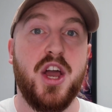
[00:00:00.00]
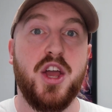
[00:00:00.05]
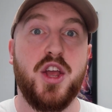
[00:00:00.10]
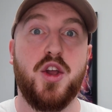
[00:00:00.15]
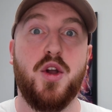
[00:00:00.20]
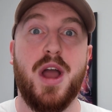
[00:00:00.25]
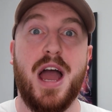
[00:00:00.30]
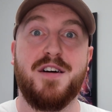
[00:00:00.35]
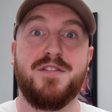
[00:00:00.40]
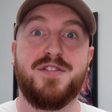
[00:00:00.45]

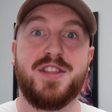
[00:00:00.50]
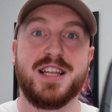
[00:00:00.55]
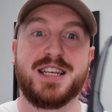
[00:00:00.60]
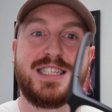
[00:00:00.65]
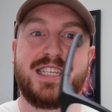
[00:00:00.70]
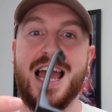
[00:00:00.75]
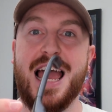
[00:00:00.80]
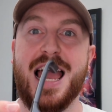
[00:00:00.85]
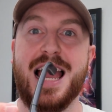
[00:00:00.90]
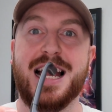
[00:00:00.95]
you have the
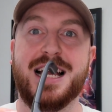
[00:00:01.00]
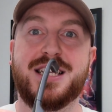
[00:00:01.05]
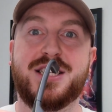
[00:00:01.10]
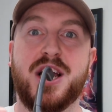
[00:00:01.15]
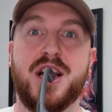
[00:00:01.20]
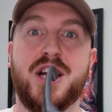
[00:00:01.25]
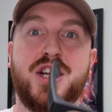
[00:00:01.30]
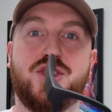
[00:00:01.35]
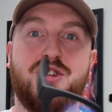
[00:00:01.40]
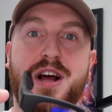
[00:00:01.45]

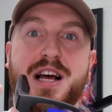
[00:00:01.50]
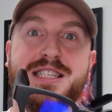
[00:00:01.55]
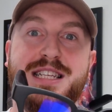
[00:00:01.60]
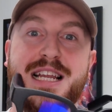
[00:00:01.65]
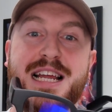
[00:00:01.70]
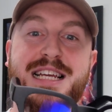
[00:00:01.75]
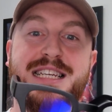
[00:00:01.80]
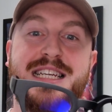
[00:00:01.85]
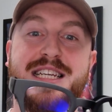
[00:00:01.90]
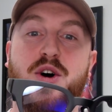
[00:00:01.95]
text
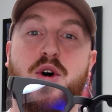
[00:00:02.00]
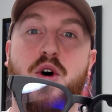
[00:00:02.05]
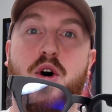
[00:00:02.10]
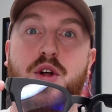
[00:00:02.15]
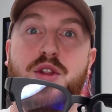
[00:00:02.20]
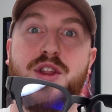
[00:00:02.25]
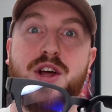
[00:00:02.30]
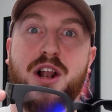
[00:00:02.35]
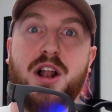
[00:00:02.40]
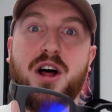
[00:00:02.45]
translated
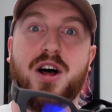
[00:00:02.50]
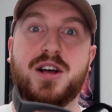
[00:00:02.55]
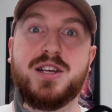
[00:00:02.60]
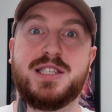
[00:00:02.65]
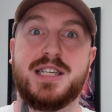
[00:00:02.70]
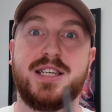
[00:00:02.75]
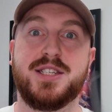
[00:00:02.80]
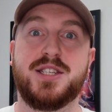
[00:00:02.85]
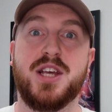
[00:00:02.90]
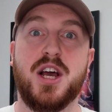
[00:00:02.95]
on the
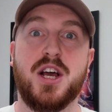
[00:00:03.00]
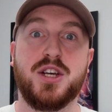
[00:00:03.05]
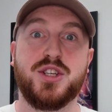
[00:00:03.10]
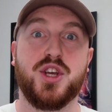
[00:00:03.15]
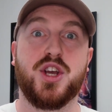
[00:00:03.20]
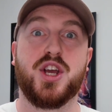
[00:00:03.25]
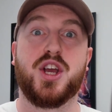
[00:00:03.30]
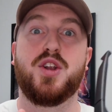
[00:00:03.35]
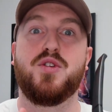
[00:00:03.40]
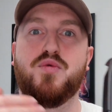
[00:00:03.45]
glasses
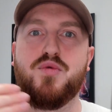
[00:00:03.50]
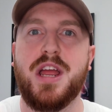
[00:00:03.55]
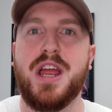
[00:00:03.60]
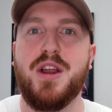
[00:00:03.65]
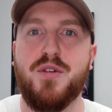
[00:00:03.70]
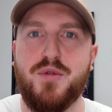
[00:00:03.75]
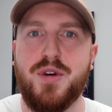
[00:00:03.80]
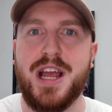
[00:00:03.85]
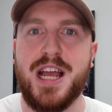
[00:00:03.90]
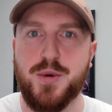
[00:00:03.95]
so you can
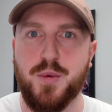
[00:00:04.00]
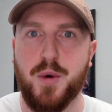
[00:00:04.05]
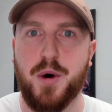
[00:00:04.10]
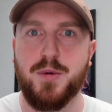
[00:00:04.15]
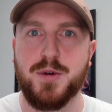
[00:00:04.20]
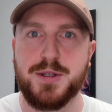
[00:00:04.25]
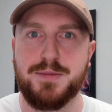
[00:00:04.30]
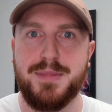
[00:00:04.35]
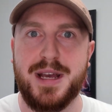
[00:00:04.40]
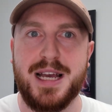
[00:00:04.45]
reread what
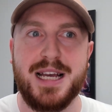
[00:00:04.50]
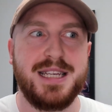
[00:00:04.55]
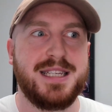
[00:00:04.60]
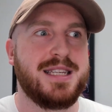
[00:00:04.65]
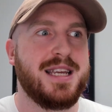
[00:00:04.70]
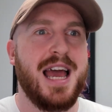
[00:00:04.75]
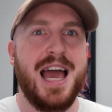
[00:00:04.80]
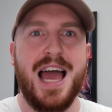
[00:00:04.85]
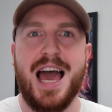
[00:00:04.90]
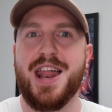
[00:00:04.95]
was
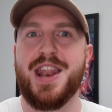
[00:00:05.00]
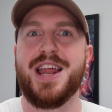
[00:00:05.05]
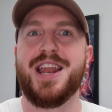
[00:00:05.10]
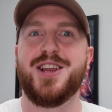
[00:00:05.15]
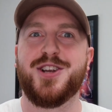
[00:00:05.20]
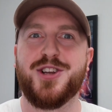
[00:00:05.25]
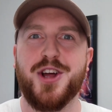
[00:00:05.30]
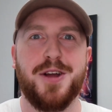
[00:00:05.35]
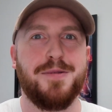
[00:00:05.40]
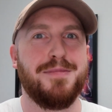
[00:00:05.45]
missed and then
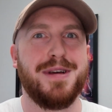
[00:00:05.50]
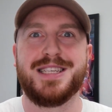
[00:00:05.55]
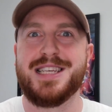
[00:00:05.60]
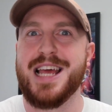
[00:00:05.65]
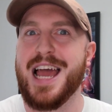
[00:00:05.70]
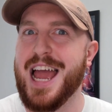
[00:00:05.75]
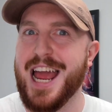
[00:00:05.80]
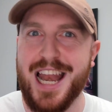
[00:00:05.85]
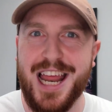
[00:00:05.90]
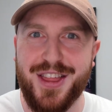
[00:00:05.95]
you don't
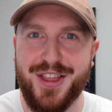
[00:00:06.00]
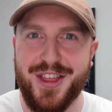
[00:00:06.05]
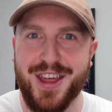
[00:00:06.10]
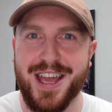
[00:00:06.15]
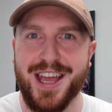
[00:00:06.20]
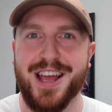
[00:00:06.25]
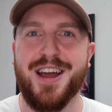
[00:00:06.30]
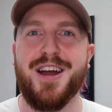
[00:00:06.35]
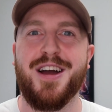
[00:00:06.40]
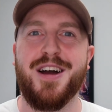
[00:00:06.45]
miss
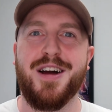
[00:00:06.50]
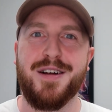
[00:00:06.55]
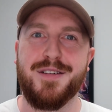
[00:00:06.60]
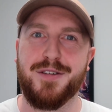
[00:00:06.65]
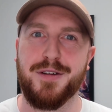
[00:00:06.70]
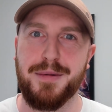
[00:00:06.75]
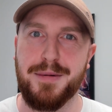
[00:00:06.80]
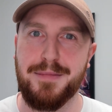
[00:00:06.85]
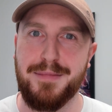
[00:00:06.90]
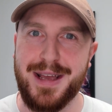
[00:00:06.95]
anything
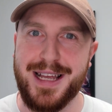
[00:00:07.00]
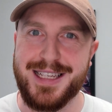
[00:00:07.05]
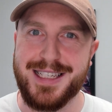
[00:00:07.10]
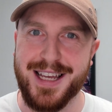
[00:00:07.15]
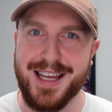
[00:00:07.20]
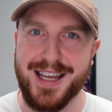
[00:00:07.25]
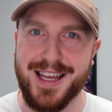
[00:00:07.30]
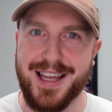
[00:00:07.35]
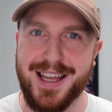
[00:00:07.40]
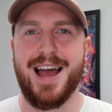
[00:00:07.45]
from the
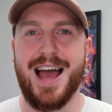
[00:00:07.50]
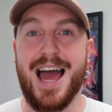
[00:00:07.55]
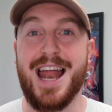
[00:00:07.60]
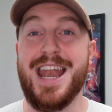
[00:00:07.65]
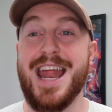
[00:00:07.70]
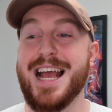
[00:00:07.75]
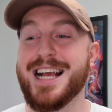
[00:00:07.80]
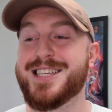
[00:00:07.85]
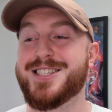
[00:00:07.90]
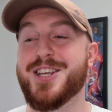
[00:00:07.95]
meeting. And
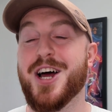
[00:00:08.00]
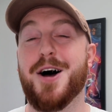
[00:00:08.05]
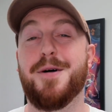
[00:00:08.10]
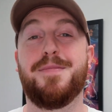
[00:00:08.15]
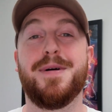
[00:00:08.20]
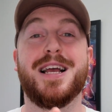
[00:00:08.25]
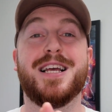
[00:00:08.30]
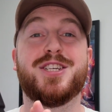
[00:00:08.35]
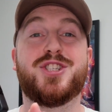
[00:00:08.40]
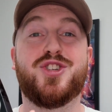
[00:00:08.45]
next
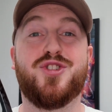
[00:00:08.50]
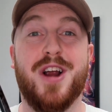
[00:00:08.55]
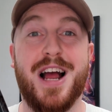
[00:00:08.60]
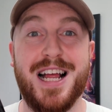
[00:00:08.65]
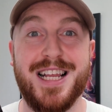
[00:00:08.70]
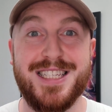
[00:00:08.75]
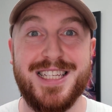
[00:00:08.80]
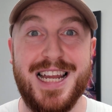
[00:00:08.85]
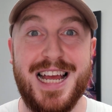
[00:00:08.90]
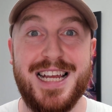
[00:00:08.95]
up is
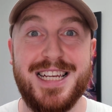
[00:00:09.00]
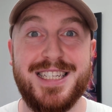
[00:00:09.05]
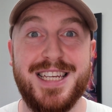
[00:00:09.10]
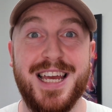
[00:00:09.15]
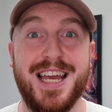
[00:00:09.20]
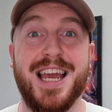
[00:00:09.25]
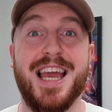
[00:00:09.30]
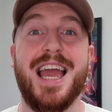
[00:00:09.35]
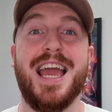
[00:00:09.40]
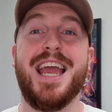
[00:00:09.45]

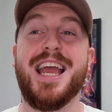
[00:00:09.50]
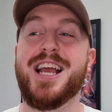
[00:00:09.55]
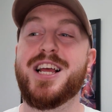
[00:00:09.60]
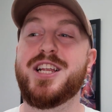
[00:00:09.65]
translating. It